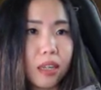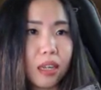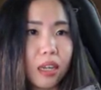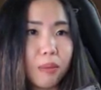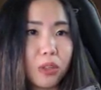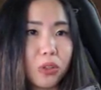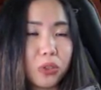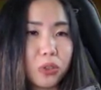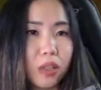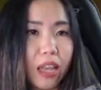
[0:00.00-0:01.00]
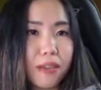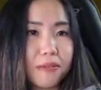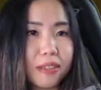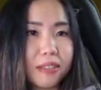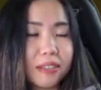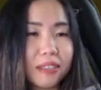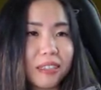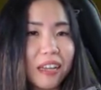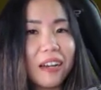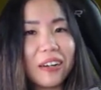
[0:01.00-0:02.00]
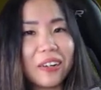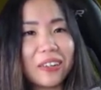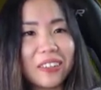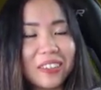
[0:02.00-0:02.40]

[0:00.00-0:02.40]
I'm not used to live fits. Aww.